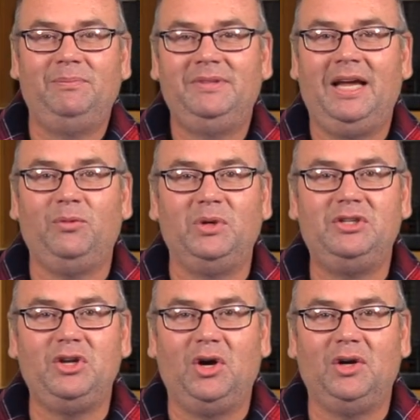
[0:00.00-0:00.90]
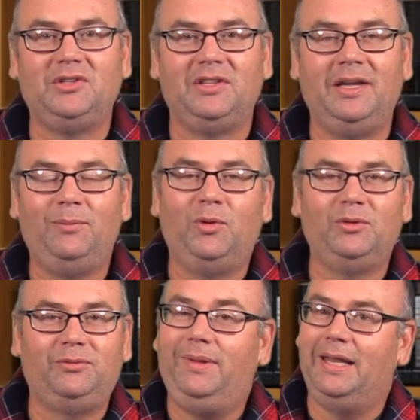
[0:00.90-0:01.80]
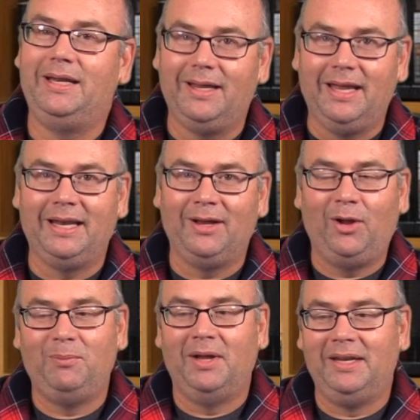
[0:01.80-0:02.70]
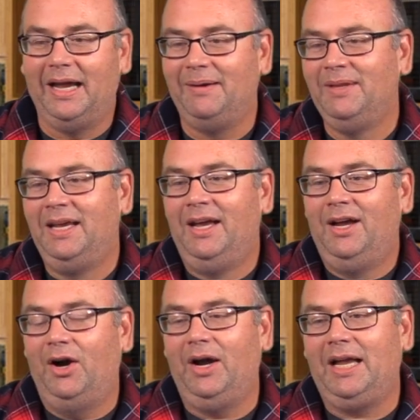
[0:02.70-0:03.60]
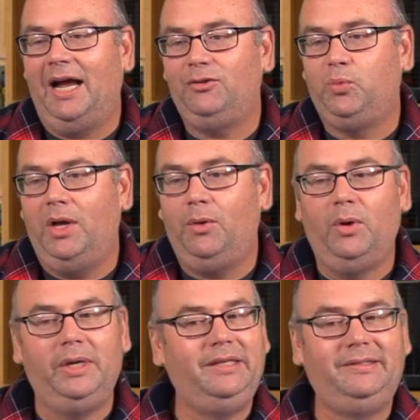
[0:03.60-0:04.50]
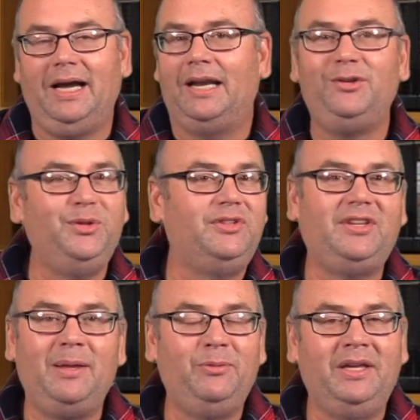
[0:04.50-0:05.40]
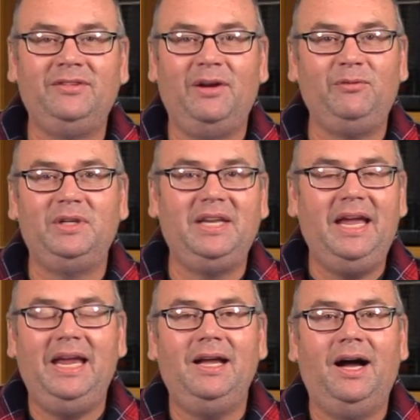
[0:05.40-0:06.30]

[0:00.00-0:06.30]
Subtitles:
kind of recharge, and then we'll hit it again on Monday. All right, guys, well, we kind of do the same things every day.